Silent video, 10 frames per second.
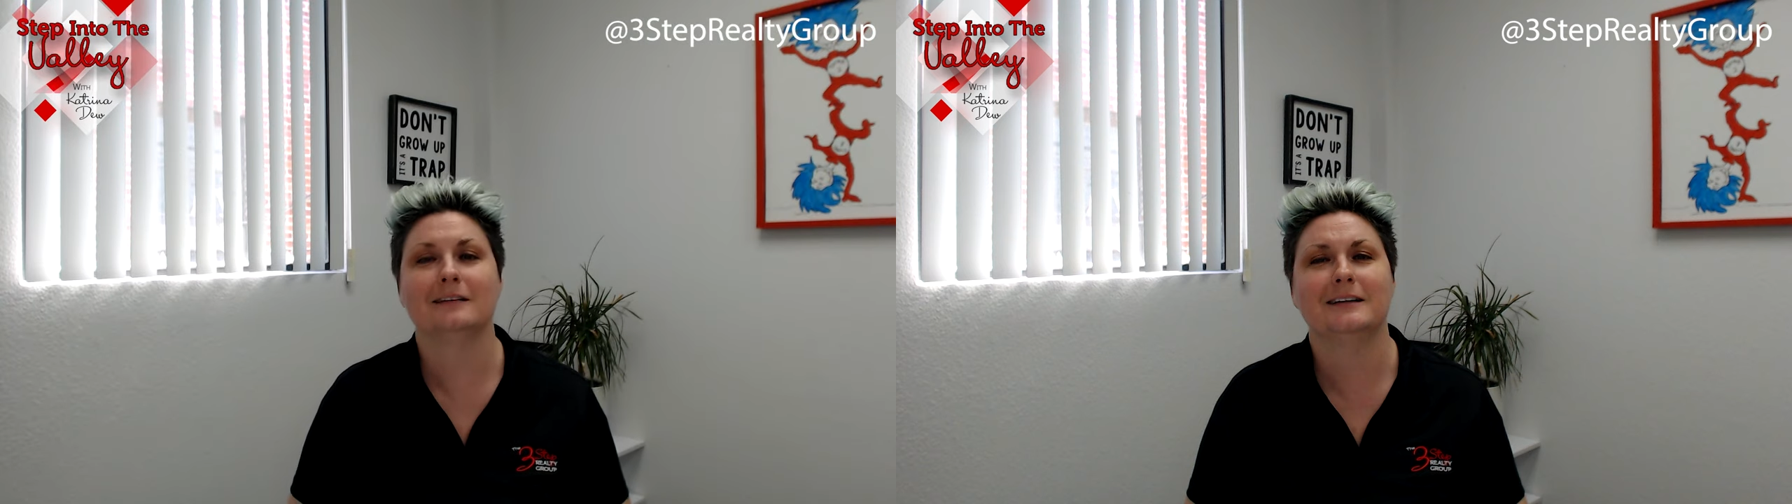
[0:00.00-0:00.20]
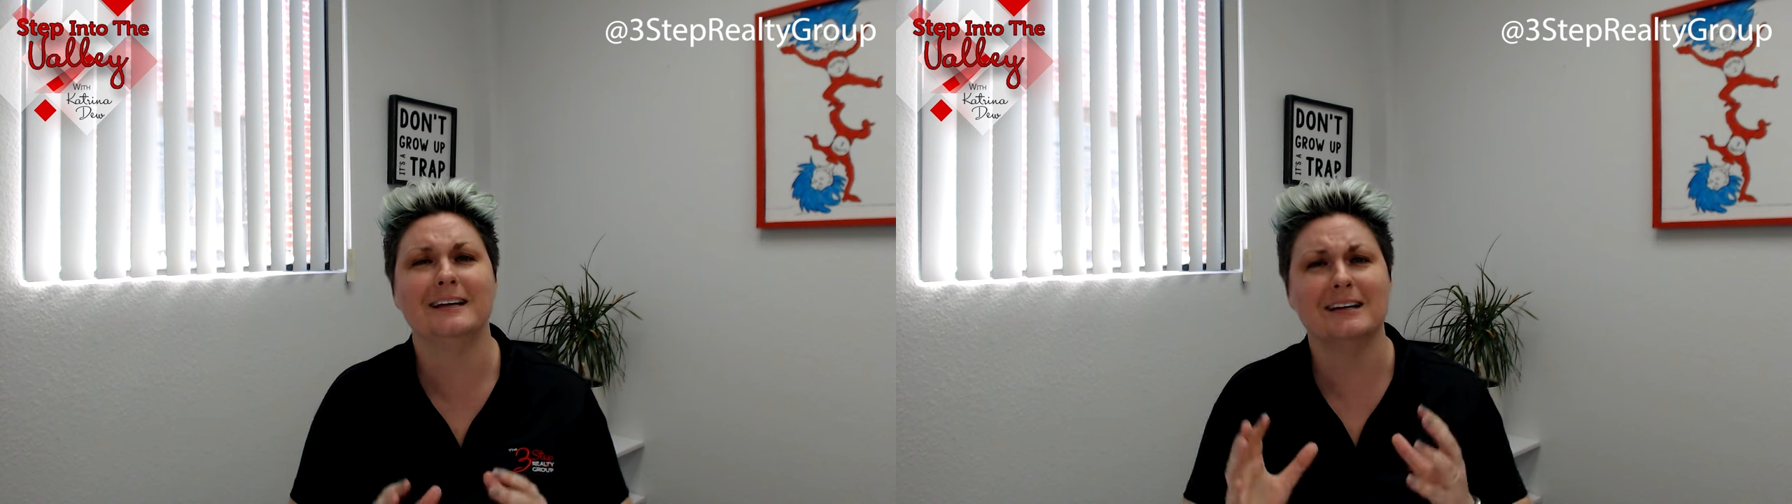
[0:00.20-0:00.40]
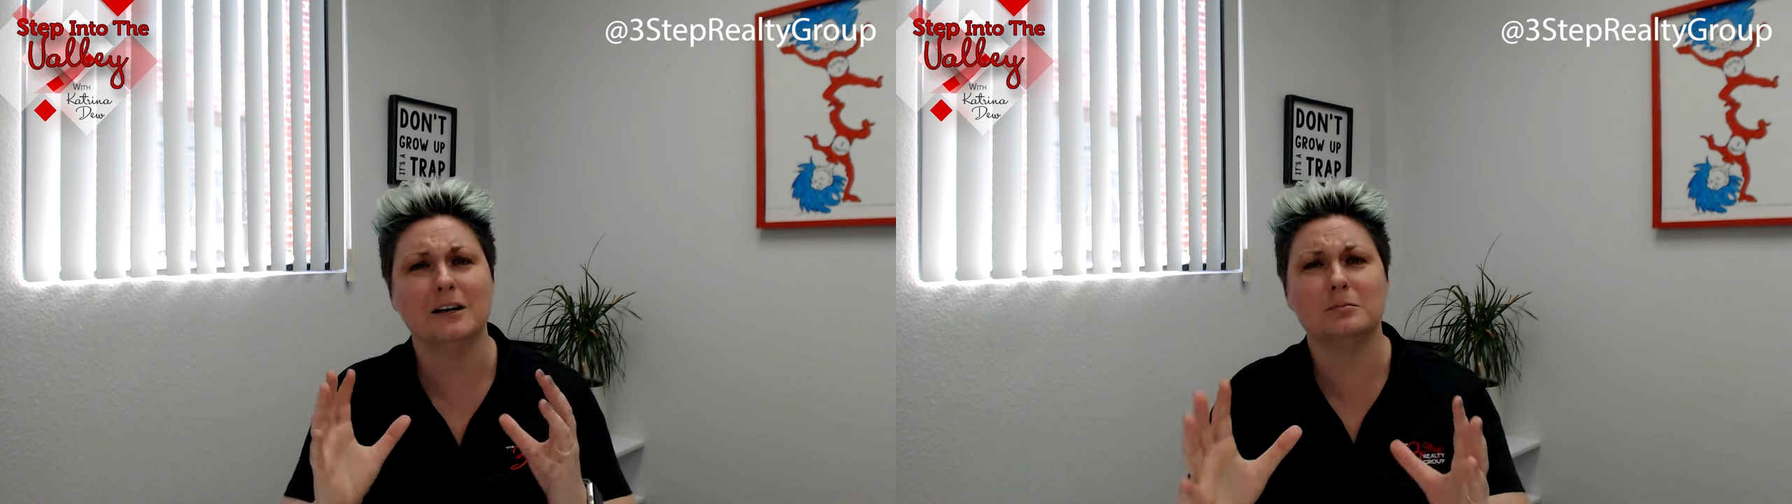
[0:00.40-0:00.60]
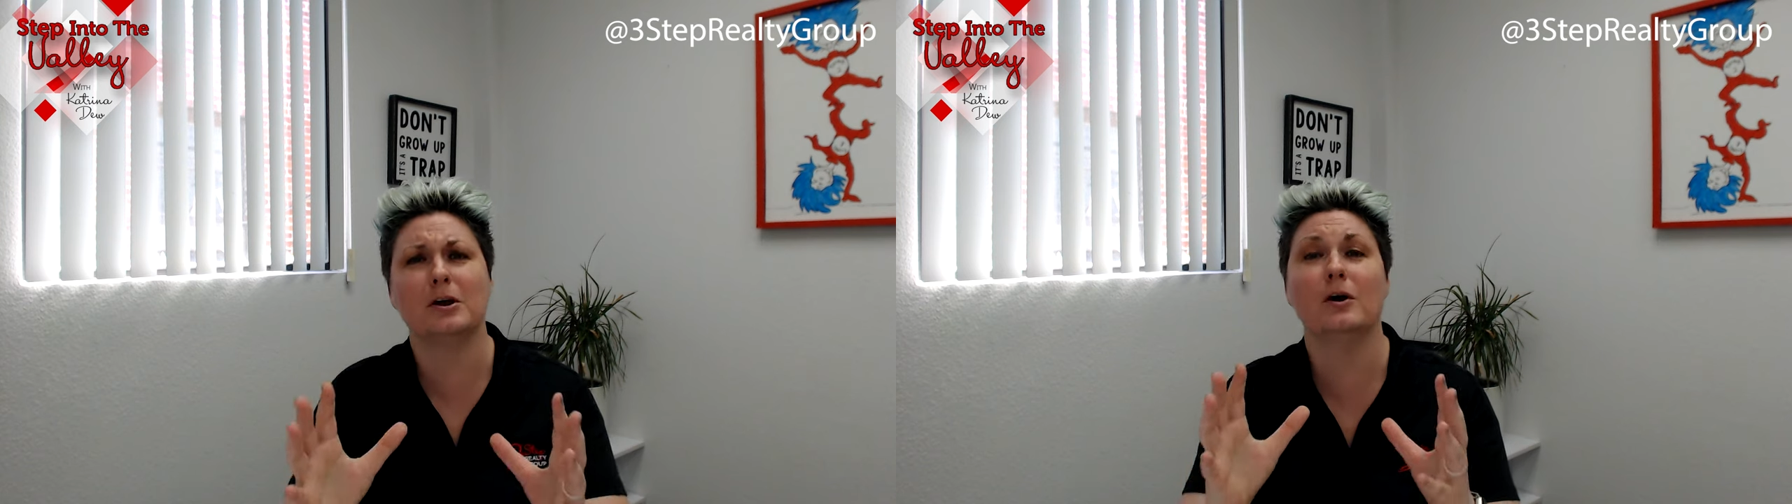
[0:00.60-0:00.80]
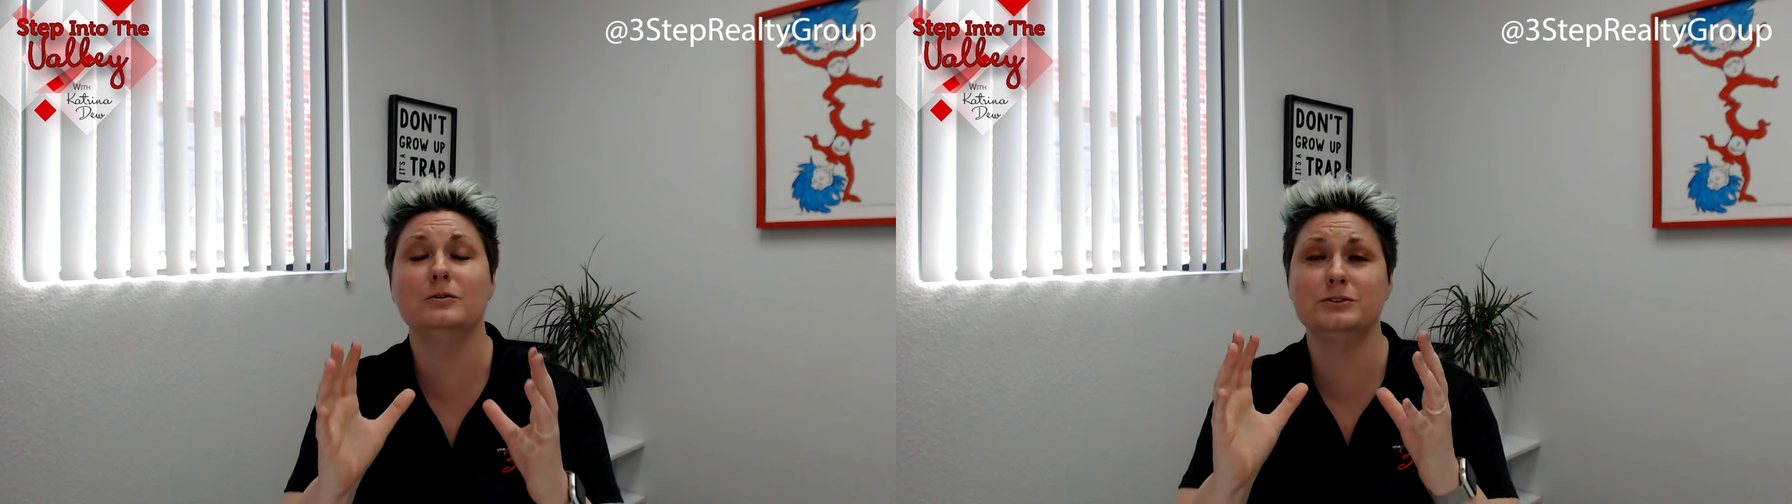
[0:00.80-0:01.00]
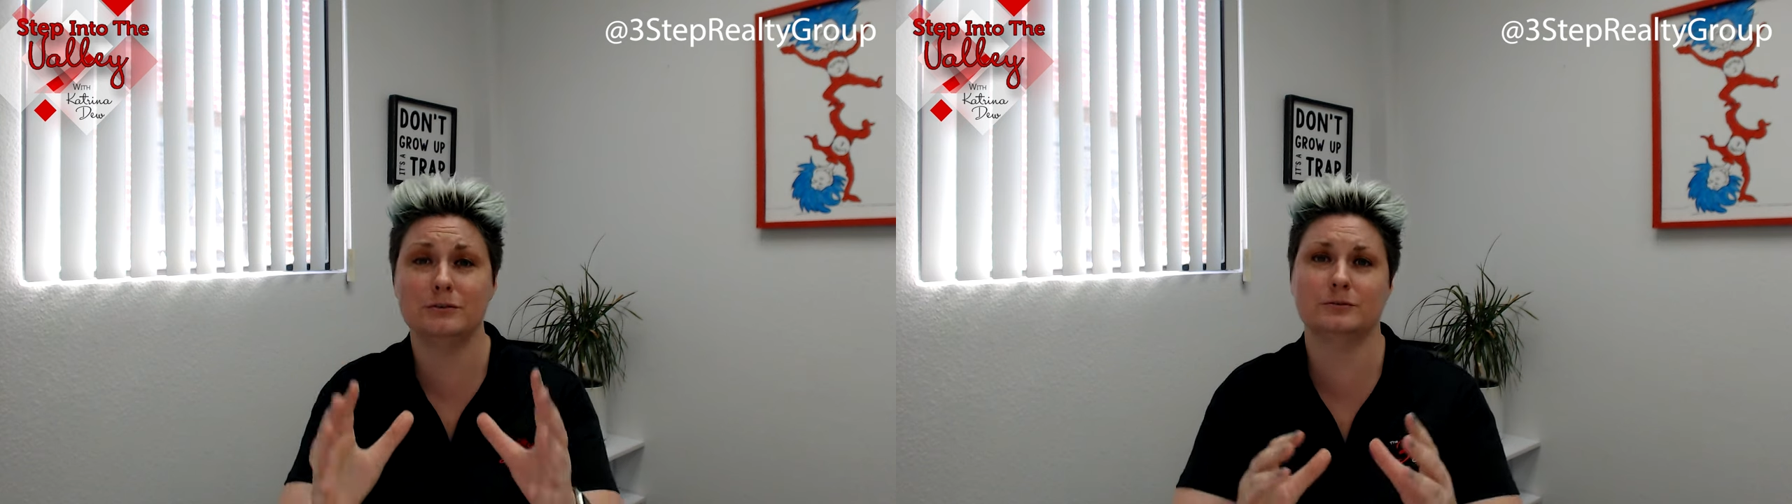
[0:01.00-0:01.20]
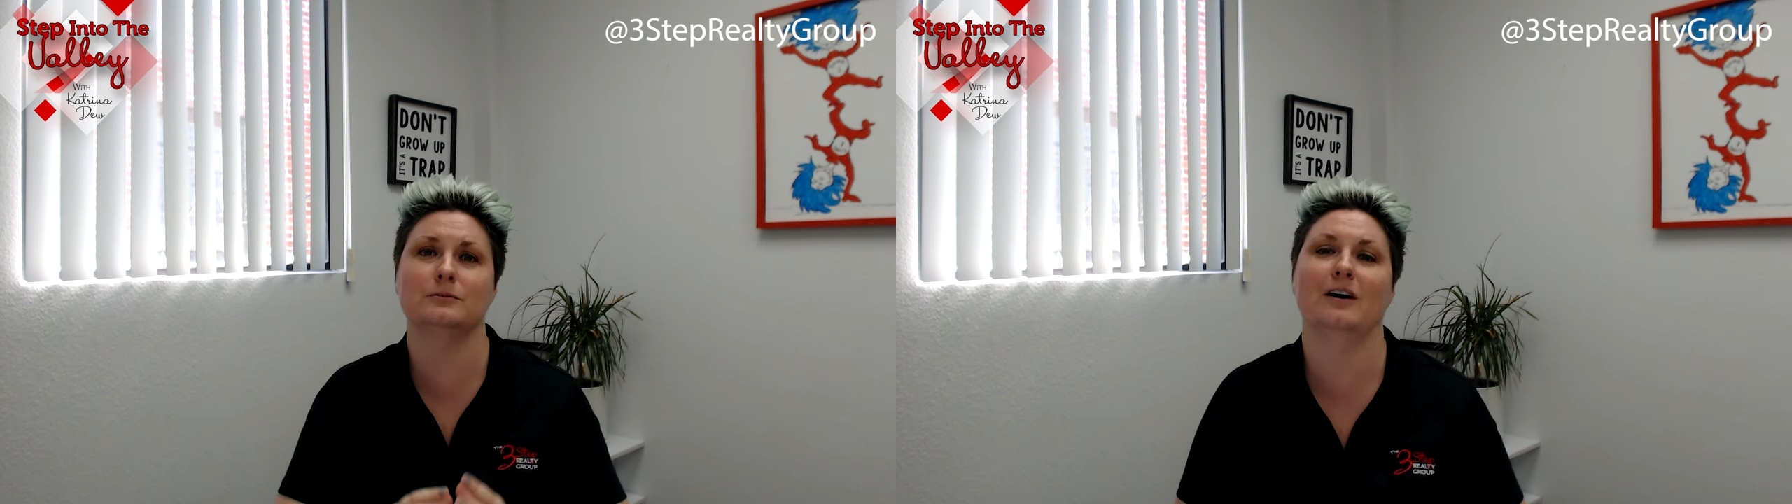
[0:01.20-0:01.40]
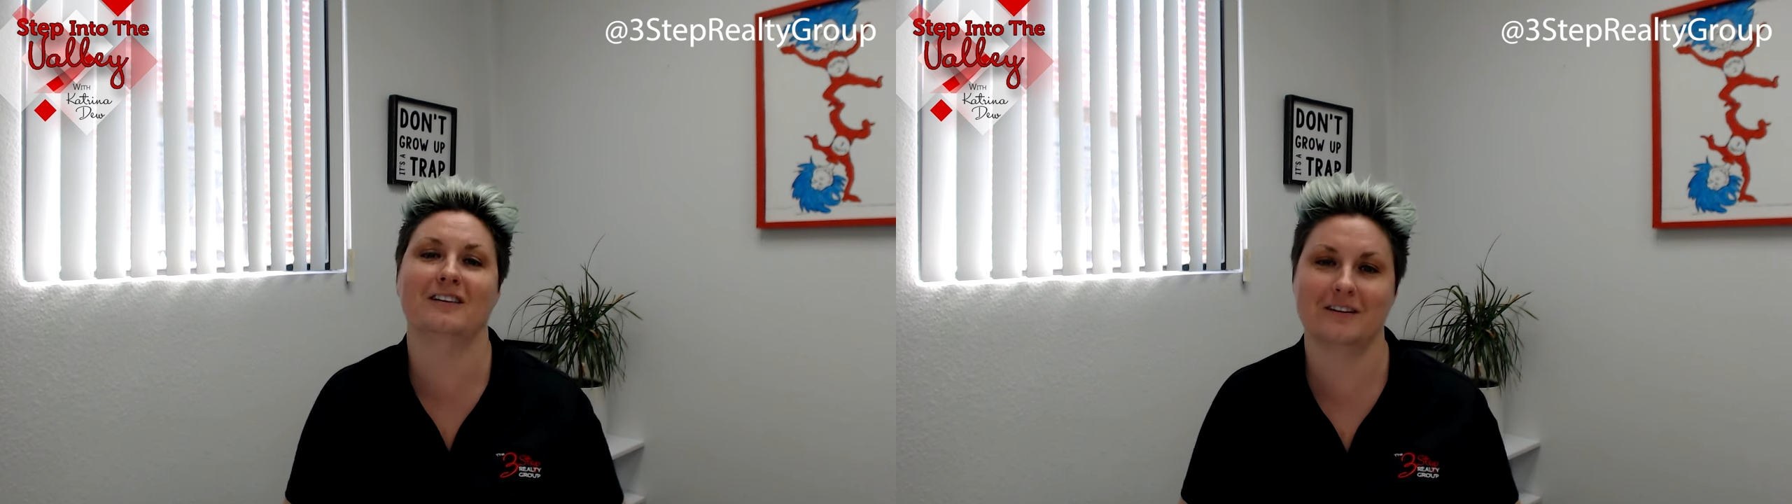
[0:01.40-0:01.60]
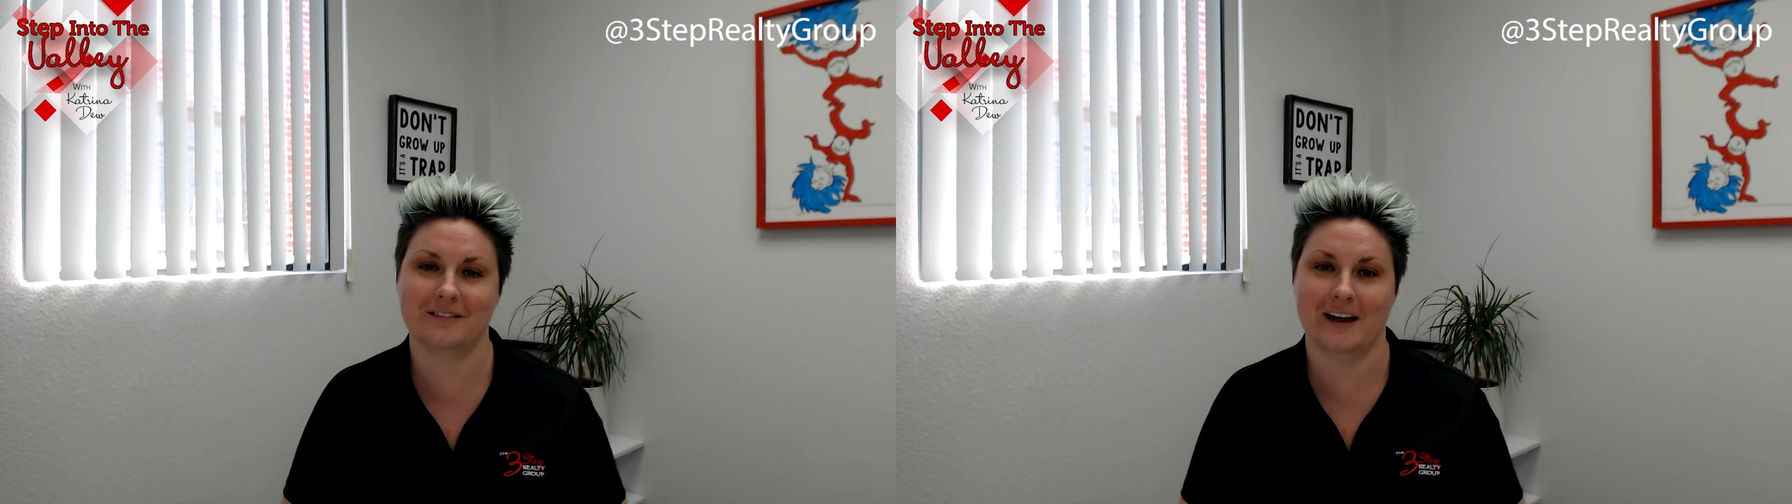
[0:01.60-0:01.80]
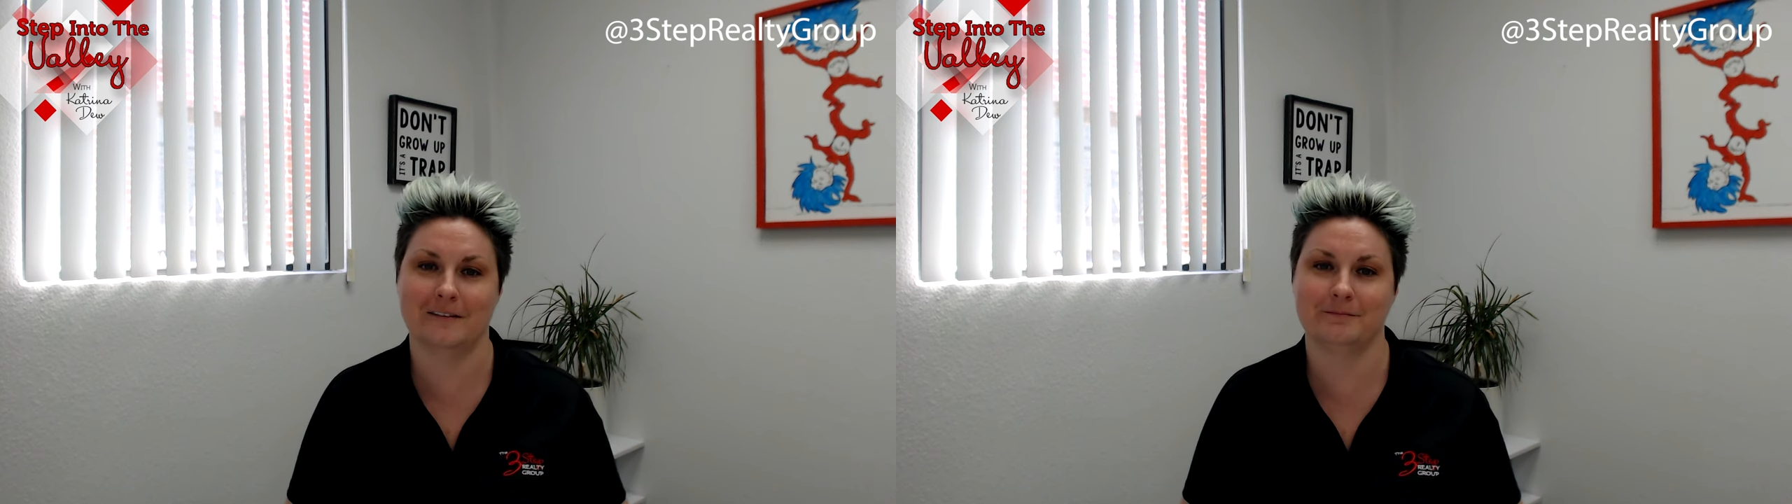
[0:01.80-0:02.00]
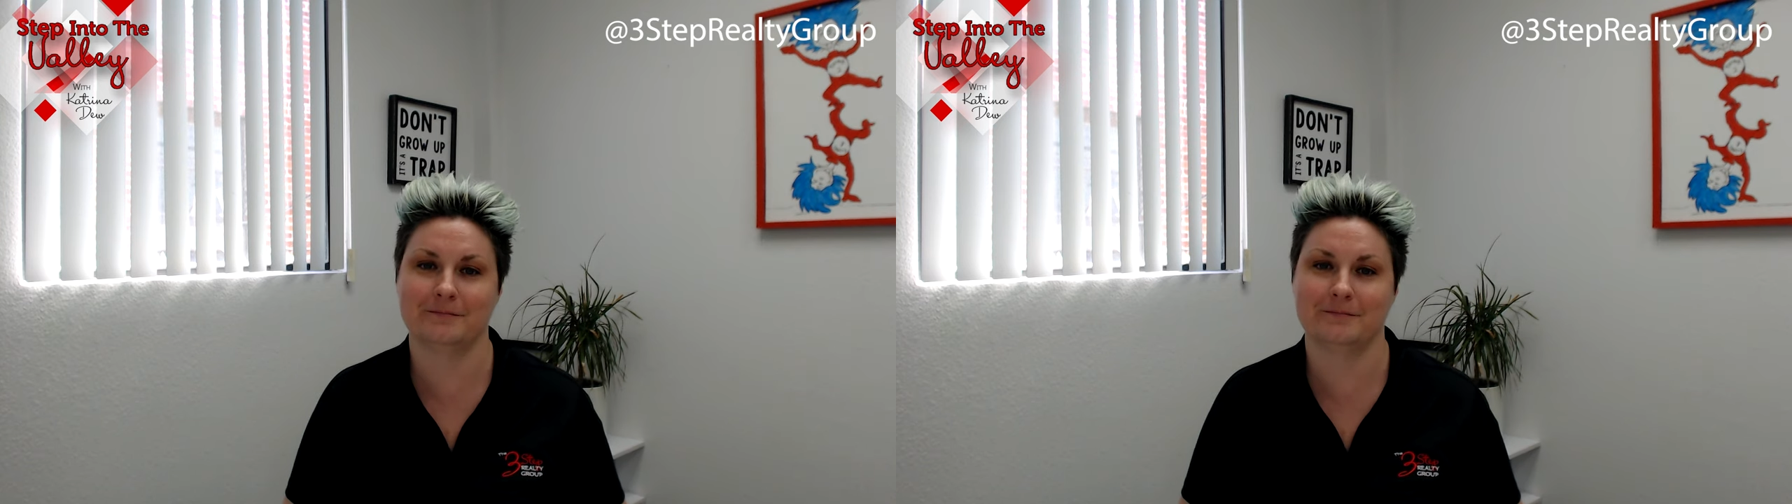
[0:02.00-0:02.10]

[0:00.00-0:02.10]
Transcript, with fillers: they can help coach you through all of that.